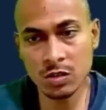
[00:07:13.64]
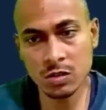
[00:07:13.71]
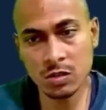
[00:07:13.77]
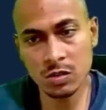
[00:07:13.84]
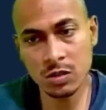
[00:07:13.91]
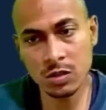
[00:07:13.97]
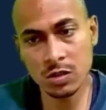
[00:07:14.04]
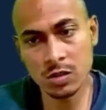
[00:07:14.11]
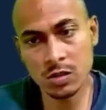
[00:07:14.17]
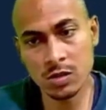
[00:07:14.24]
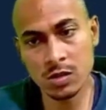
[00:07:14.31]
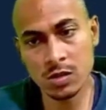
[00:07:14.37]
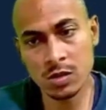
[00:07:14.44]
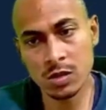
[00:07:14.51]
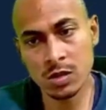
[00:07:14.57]

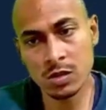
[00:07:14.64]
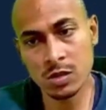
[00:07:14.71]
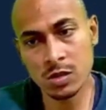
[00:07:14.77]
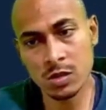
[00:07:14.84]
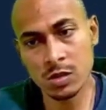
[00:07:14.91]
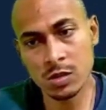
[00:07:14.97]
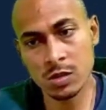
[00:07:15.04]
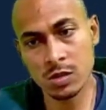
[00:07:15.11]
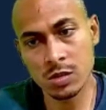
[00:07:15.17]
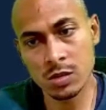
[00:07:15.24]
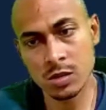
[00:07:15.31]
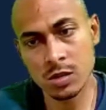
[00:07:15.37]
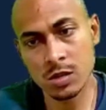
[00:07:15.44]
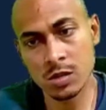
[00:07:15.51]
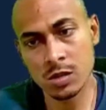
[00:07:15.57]

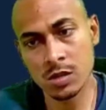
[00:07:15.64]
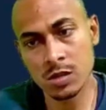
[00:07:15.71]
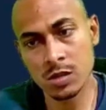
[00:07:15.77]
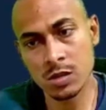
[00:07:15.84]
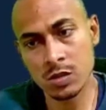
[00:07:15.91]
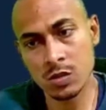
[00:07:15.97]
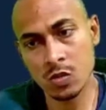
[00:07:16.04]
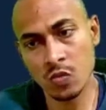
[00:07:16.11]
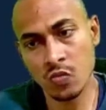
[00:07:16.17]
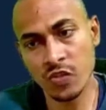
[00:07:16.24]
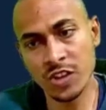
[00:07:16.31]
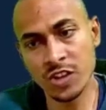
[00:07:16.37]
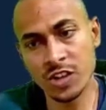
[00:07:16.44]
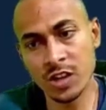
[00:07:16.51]
(silence)